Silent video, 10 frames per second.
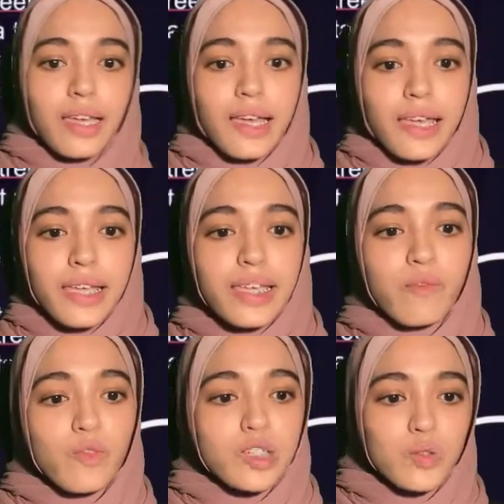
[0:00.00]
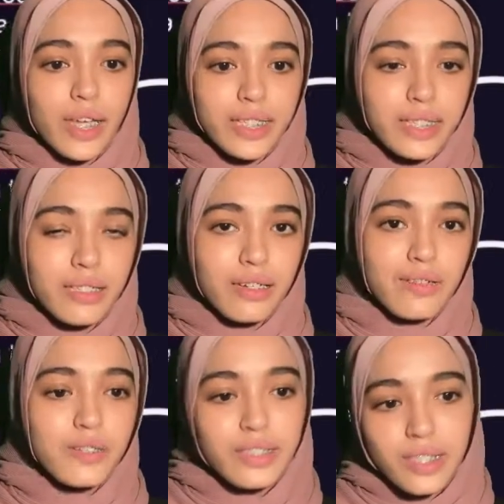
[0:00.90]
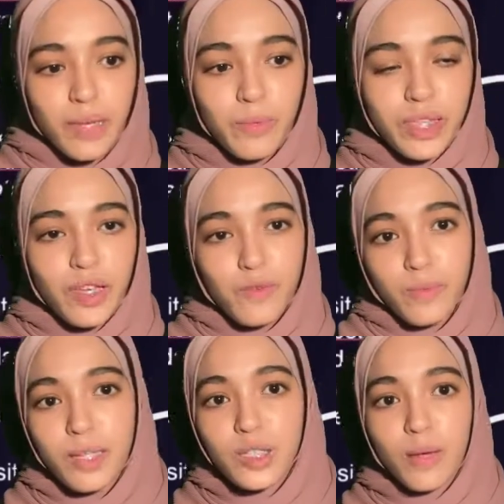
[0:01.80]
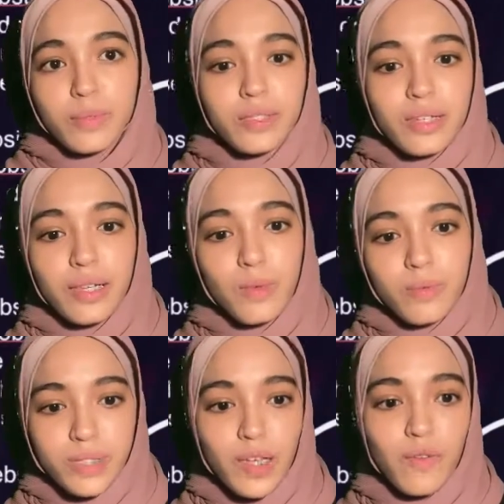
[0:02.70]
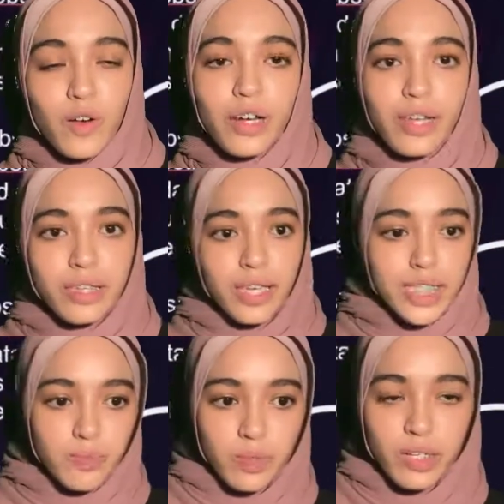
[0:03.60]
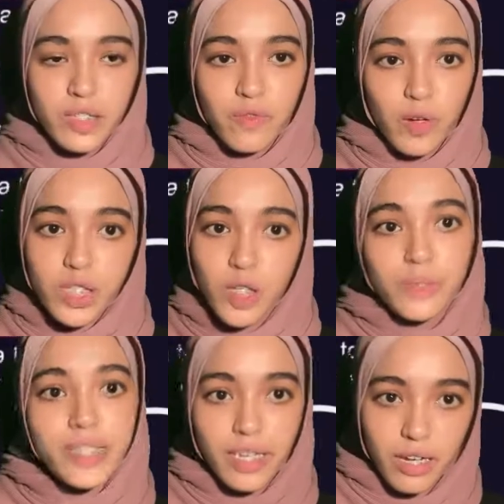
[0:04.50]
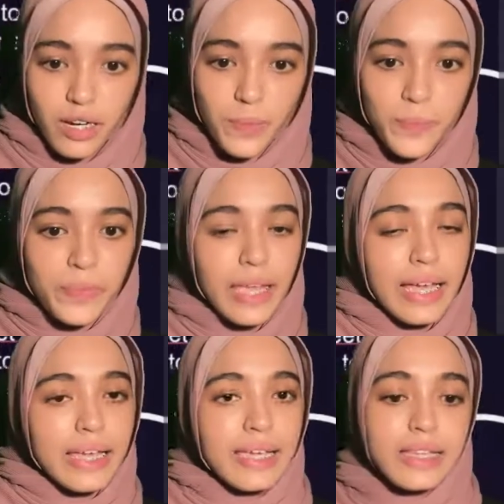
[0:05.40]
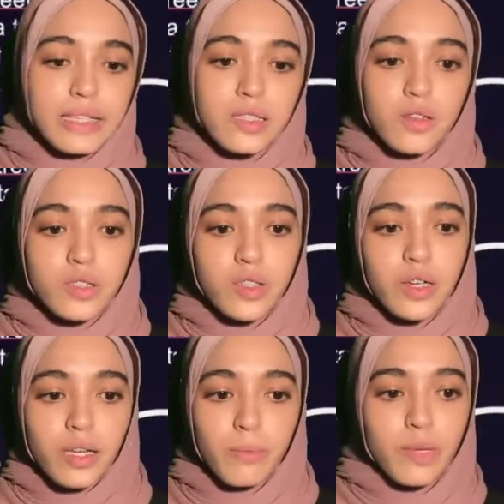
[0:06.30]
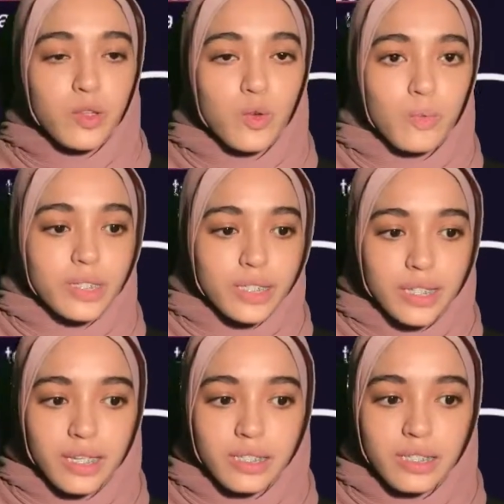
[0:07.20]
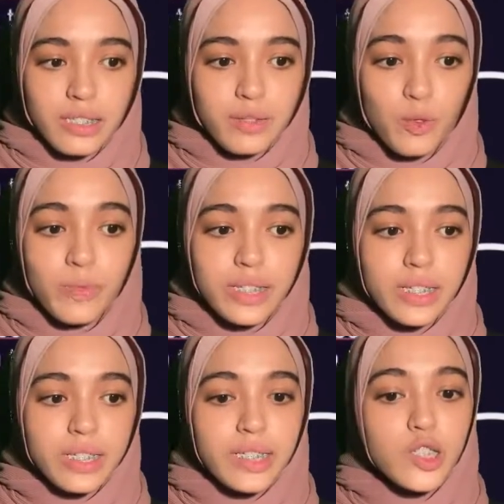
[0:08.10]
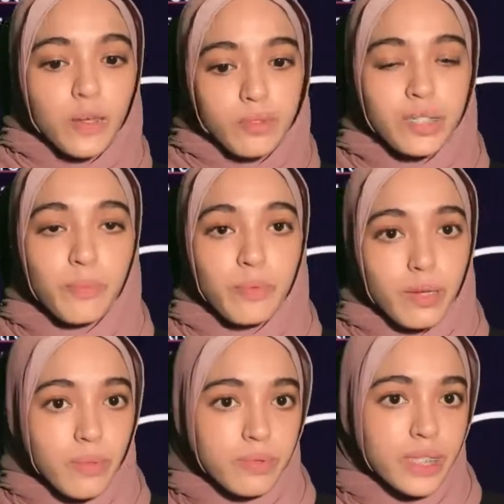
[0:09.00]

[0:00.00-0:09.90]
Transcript: it can visualize the real-time data from the JobStreet website for a greater experience for the job seeker. It is also recommended to purchase JobStreet Premium's